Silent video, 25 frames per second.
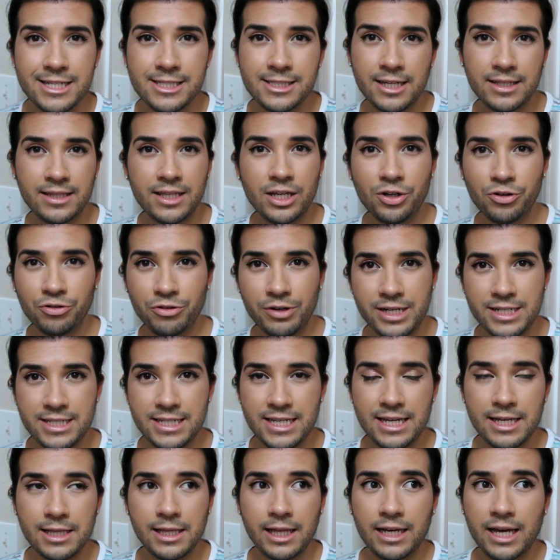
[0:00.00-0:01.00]
it's nothing
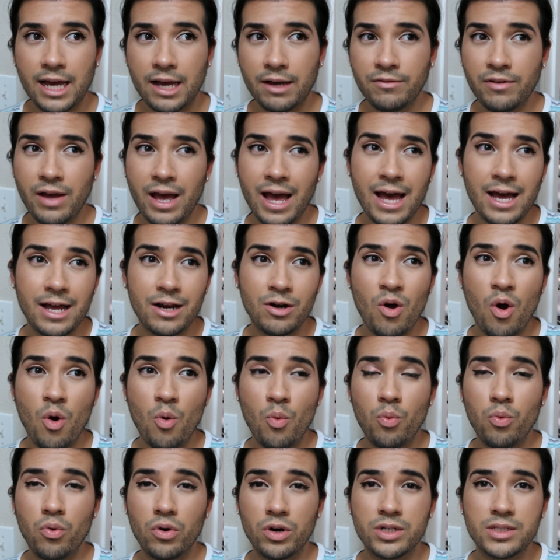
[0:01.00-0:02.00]
crazy like i've had
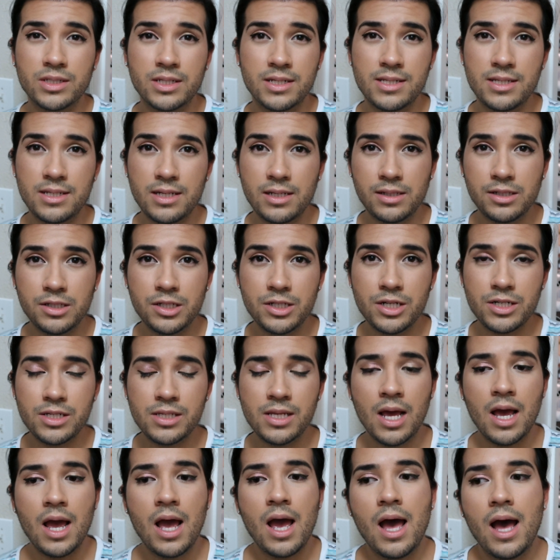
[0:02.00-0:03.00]
worse
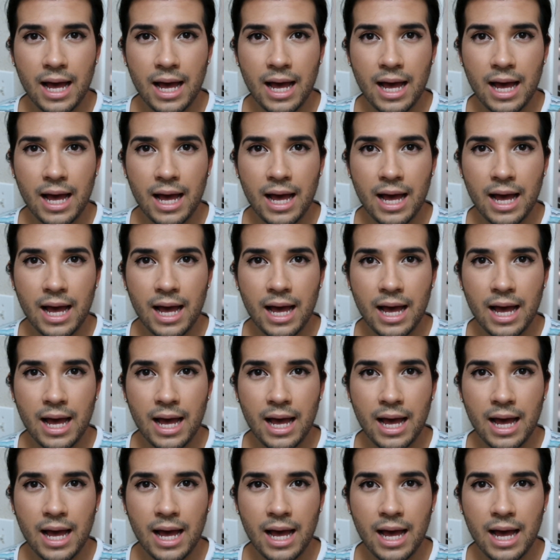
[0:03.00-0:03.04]
concealers